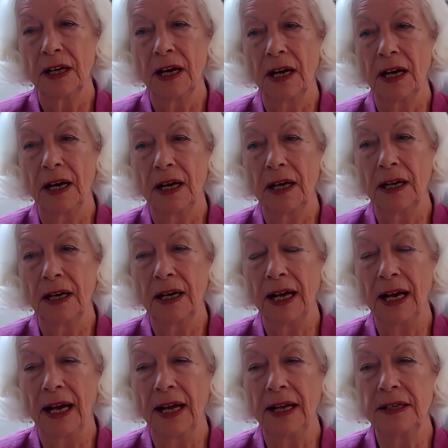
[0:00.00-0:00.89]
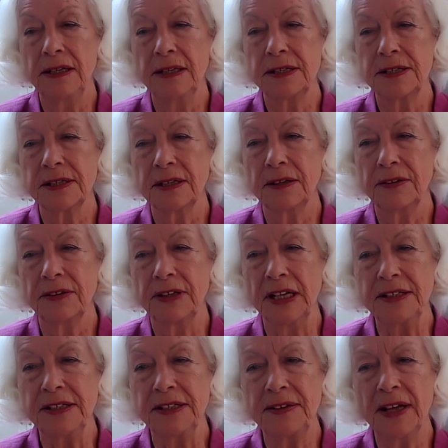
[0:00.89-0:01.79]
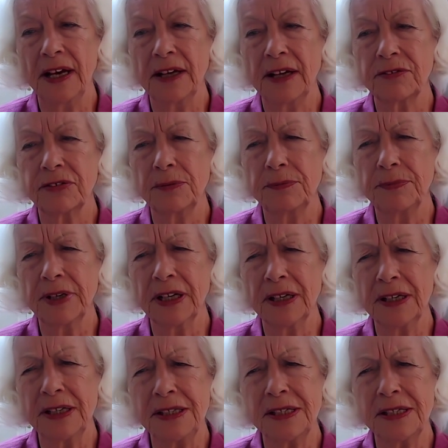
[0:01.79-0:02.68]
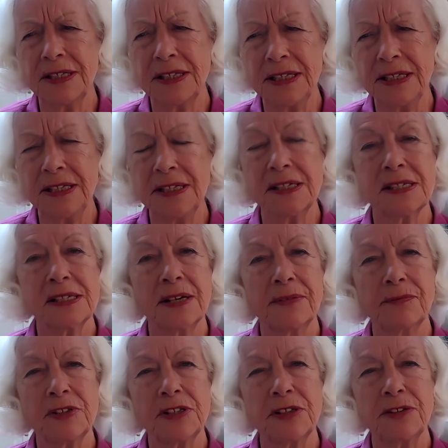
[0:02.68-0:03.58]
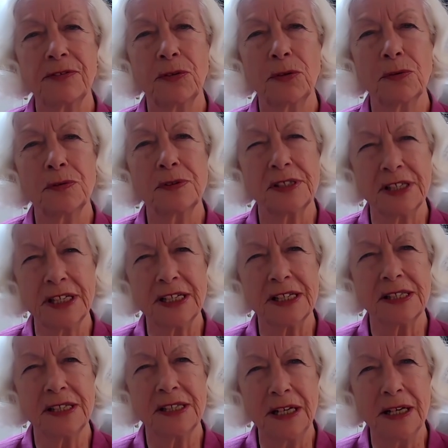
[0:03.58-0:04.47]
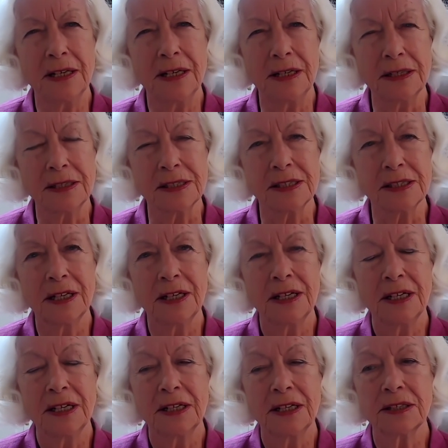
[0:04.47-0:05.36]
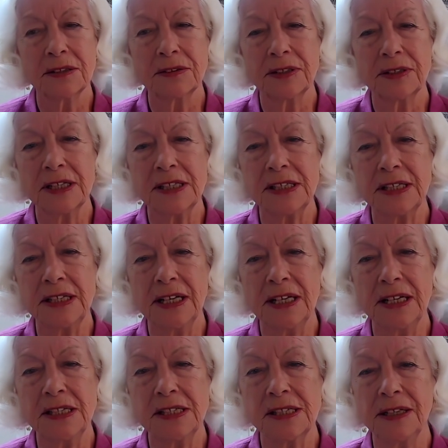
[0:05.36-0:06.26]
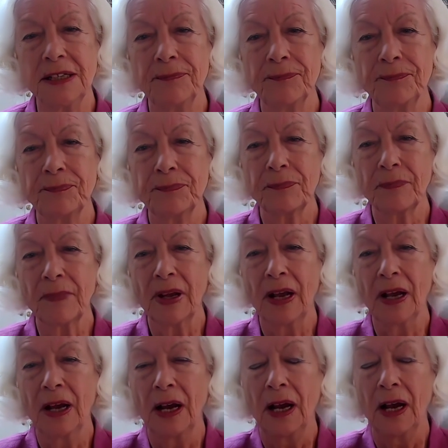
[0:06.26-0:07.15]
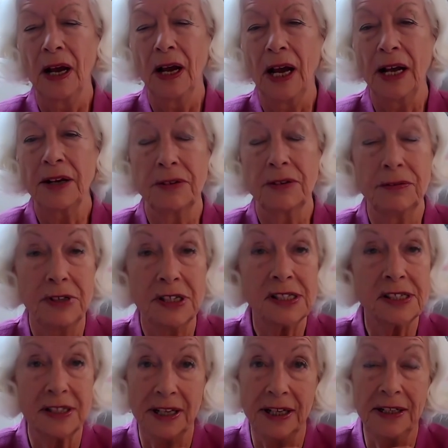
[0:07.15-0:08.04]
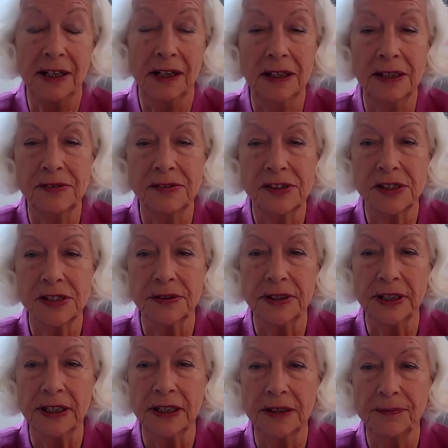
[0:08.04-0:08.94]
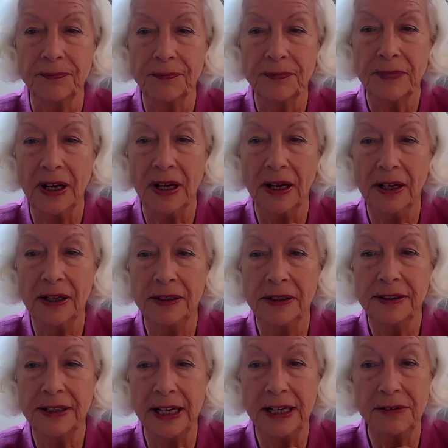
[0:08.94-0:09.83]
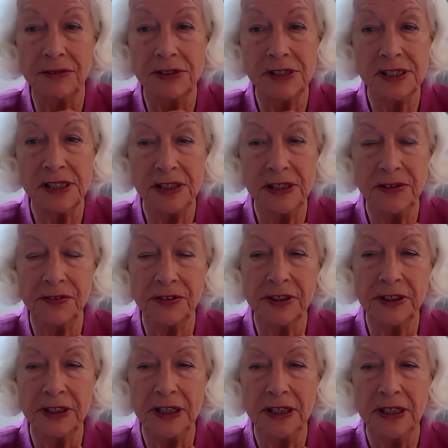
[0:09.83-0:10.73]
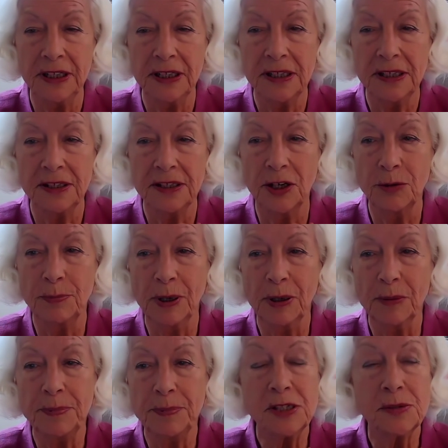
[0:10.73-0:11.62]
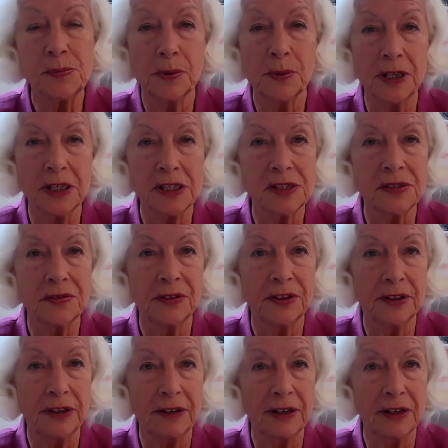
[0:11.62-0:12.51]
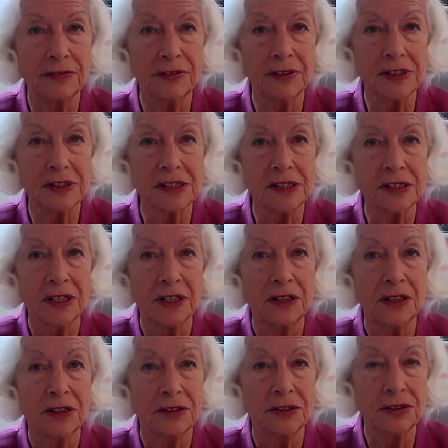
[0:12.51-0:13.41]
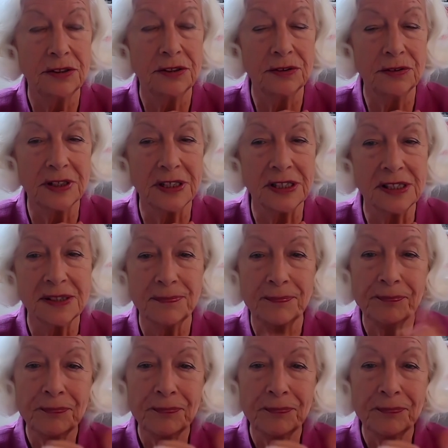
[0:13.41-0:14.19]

And they did that from 1974, 6 years, till 1980, and they risked their lives doing it. And they received the Nobel Peace Prize for their efforts to do this.